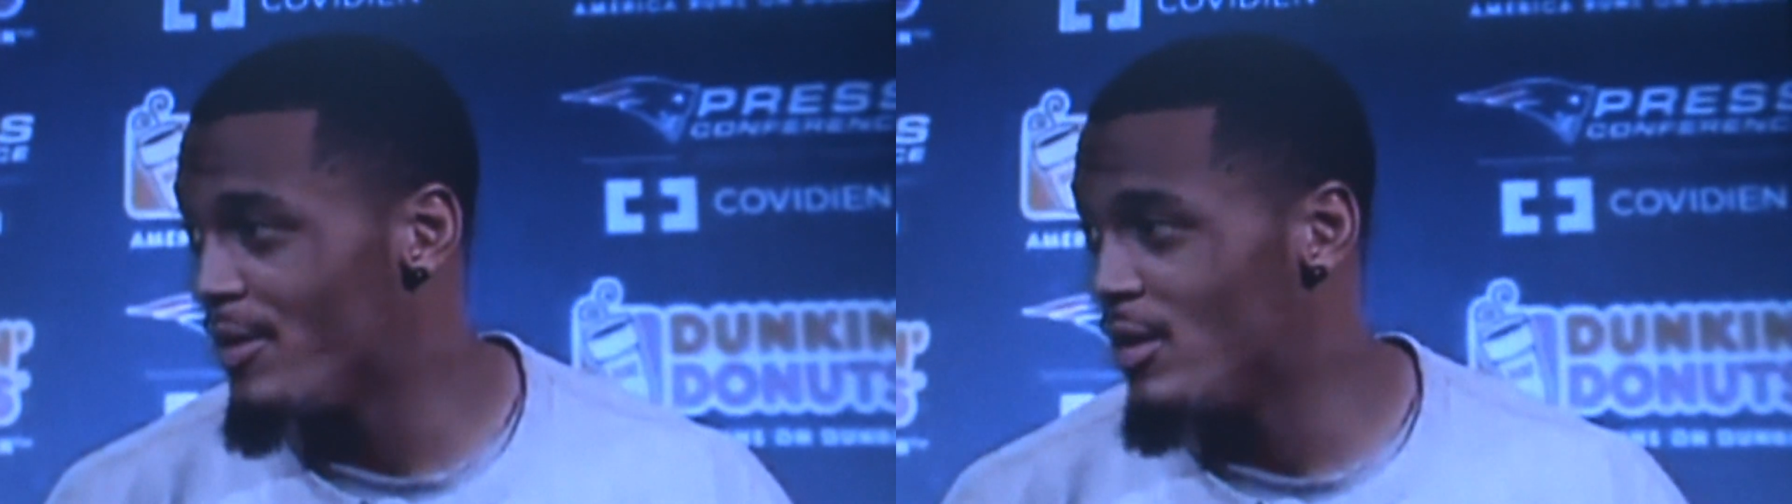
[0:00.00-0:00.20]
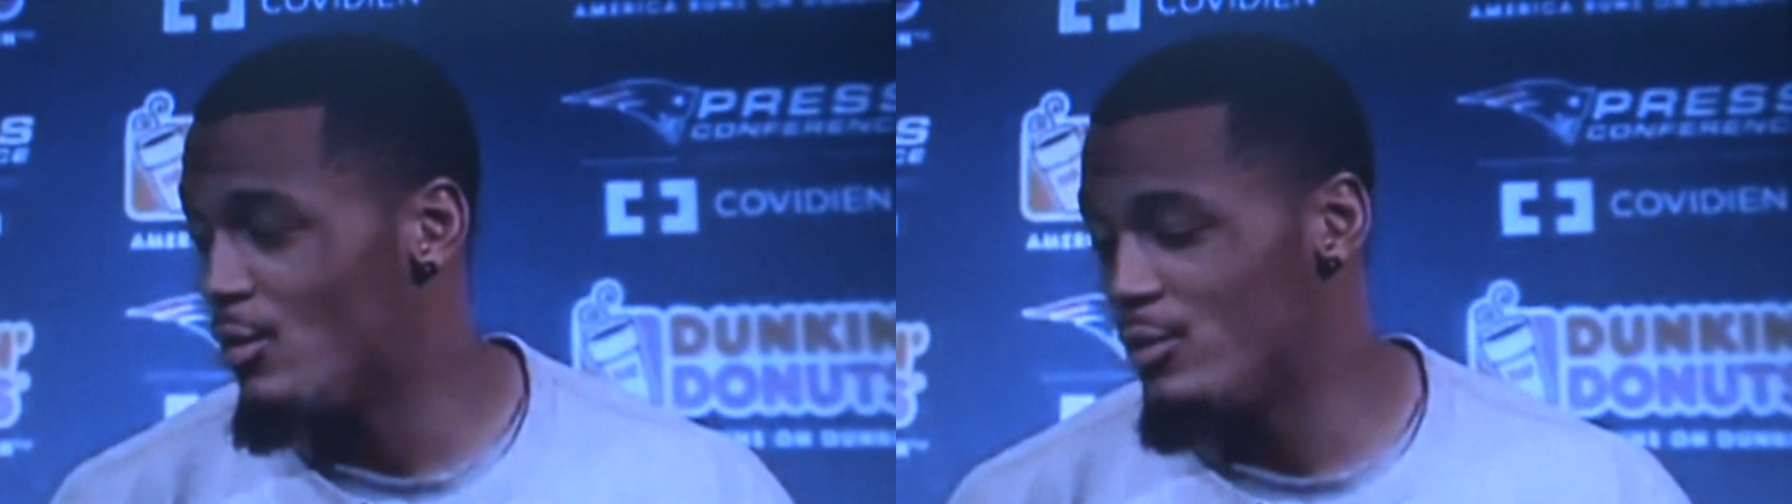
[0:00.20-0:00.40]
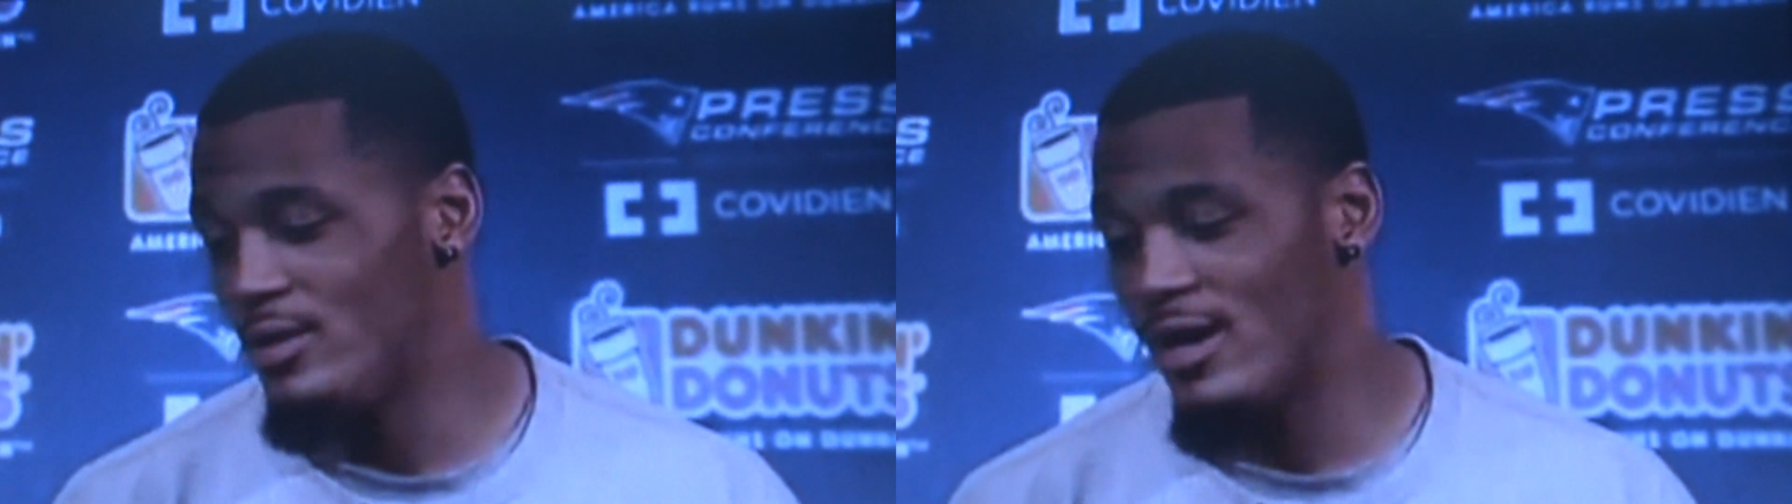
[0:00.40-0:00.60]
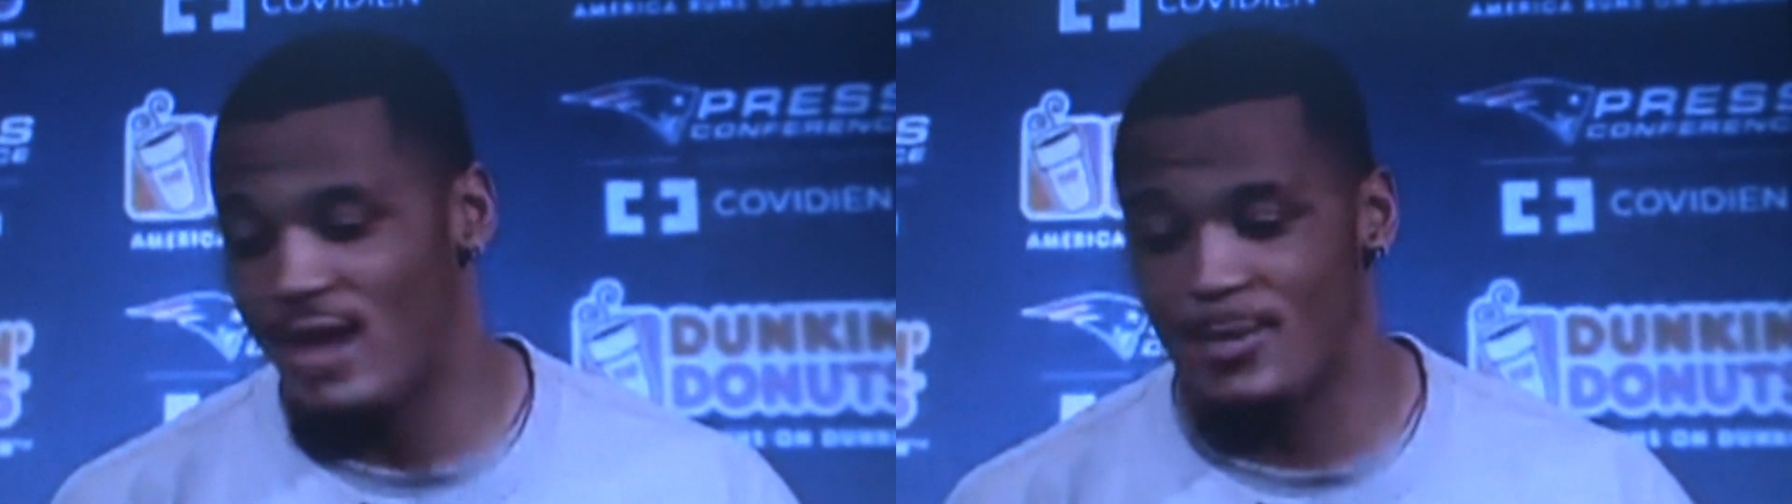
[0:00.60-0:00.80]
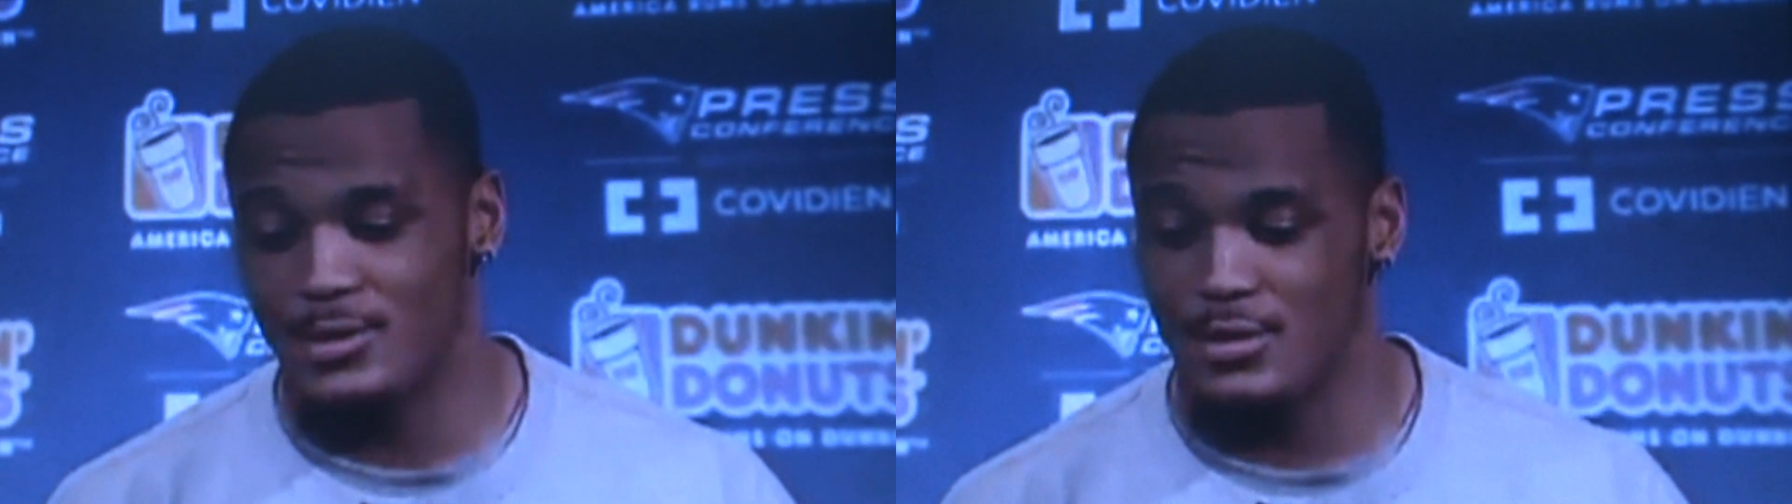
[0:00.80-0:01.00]
You know, when you
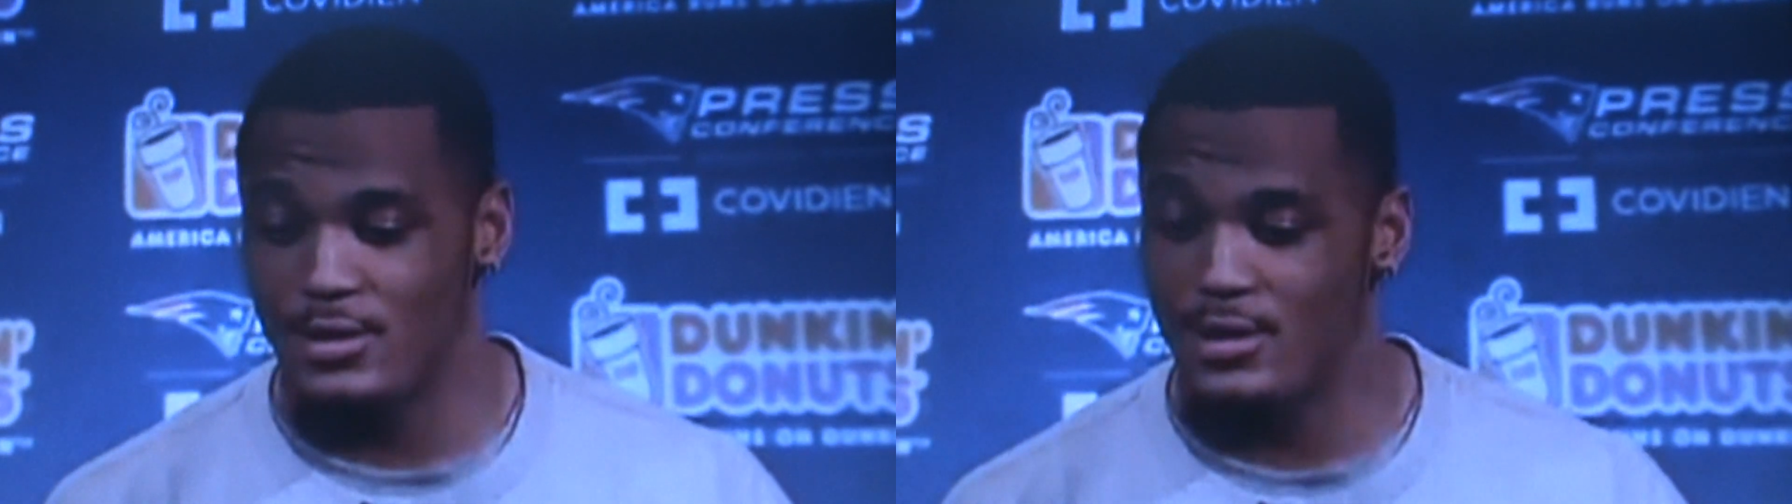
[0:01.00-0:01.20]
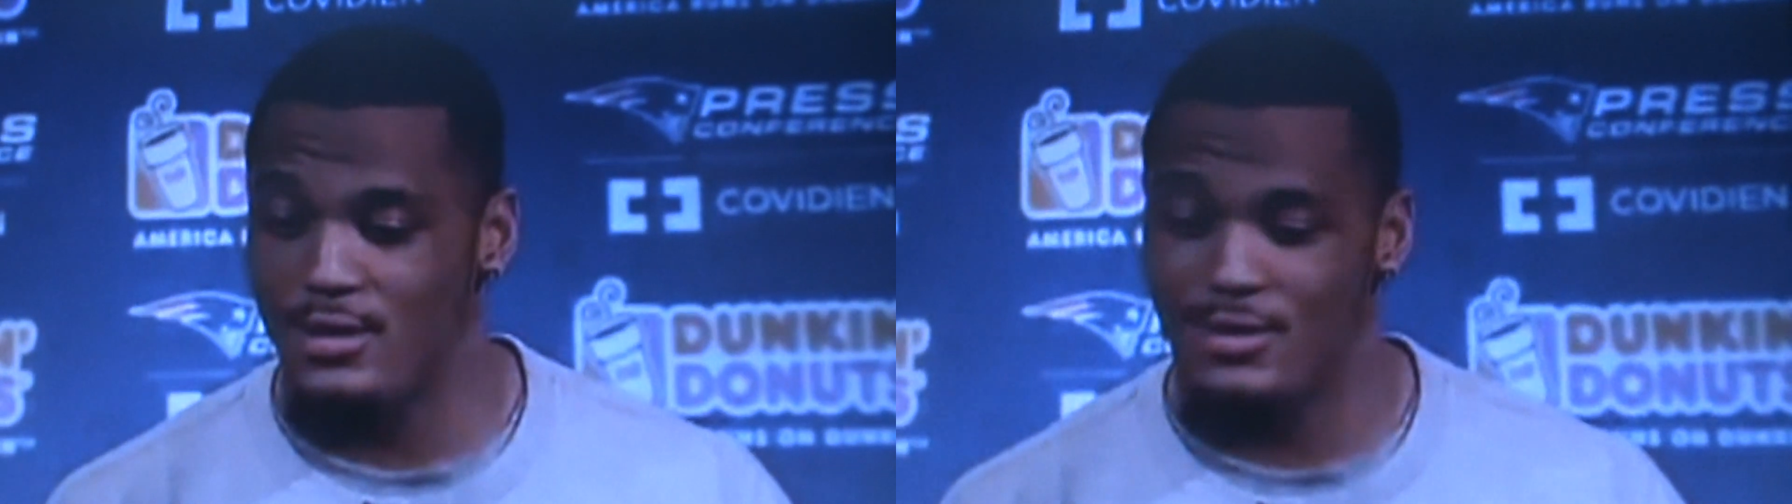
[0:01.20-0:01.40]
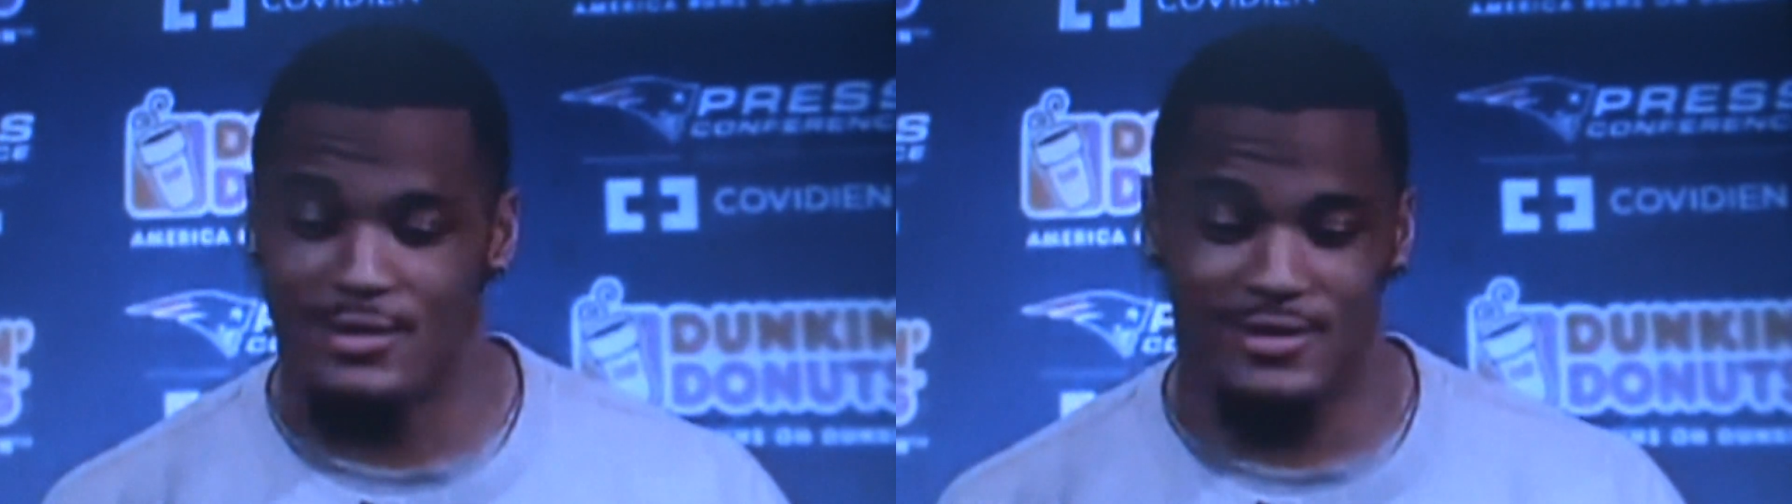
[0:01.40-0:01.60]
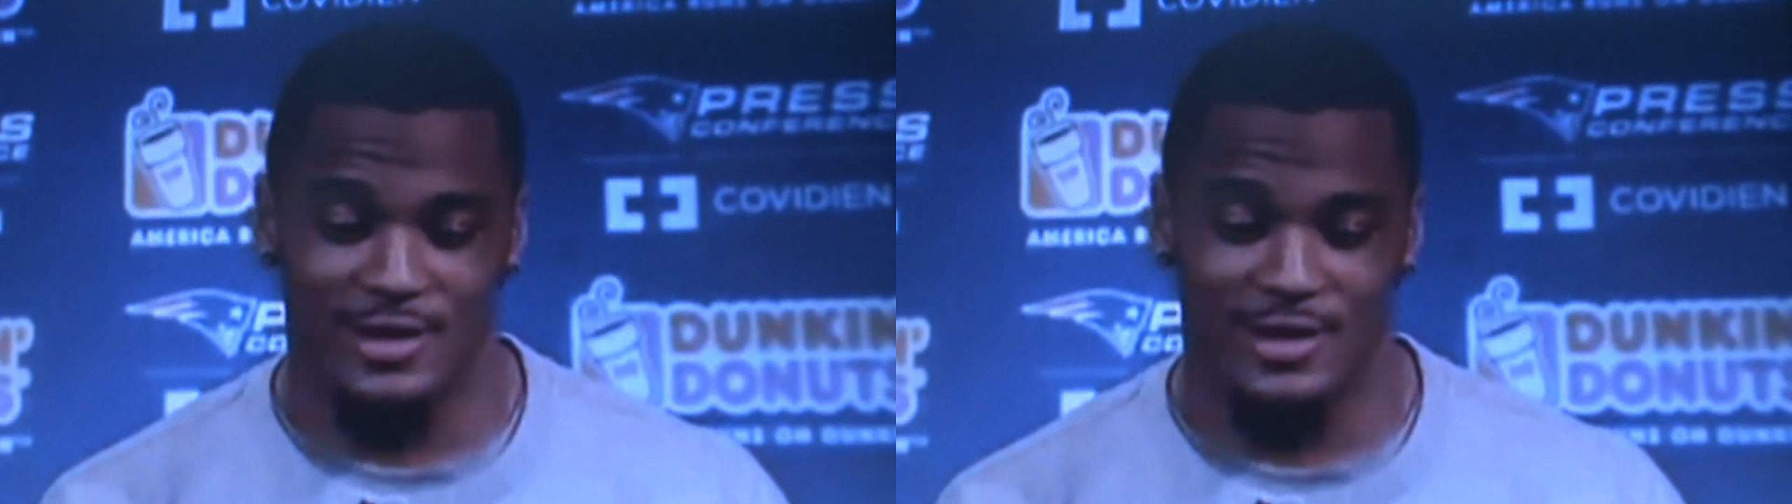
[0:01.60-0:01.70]
have the opportunity,